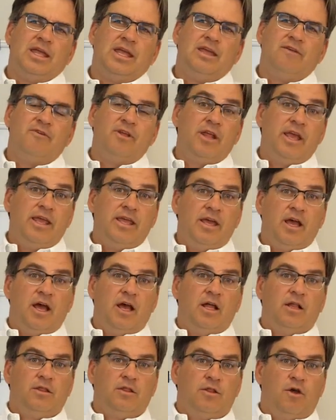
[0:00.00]
even
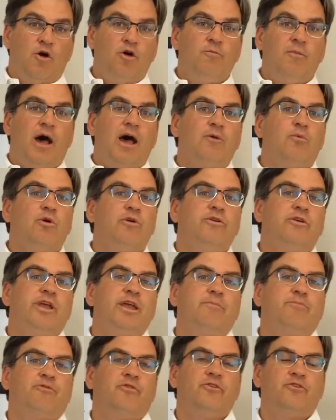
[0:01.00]
a loan mod where you
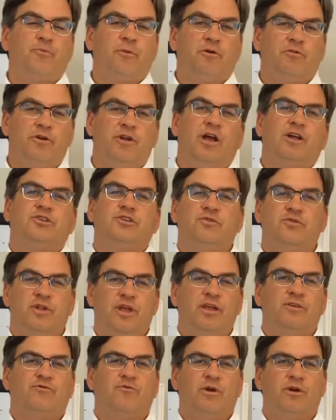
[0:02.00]
get principal reduction,
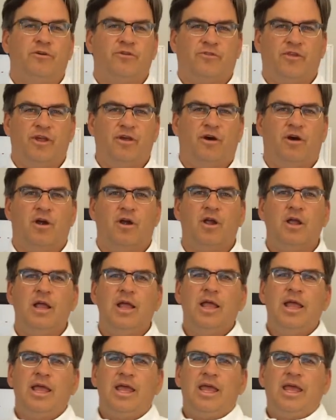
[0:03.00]
as rare as they are.
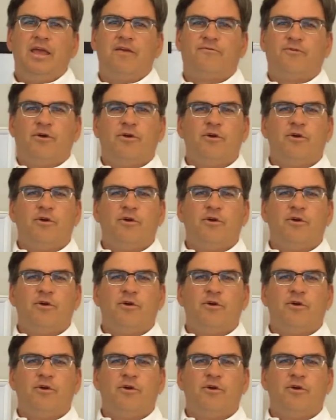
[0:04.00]
If